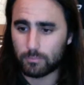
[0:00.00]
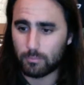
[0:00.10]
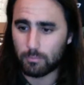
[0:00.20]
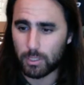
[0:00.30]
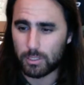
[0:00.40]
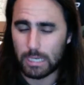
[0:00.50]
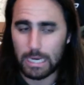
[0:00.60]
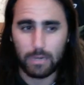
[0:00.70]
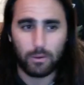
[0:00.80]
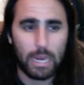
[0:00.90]
But
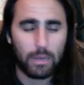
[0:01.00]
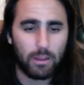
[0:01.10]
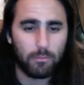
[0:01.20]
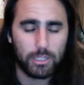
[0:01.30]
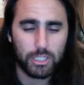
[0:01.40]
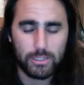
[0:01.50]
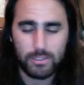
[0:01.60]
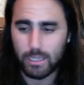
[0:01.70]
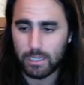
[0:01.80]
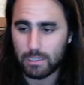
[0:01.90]
sorry, I don't have much
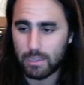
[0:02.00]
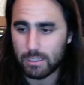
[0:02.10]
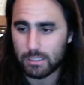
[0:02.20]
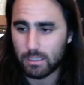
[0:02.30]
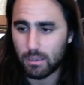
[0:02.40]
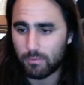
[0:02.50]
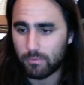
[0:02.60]
insight into that stuff.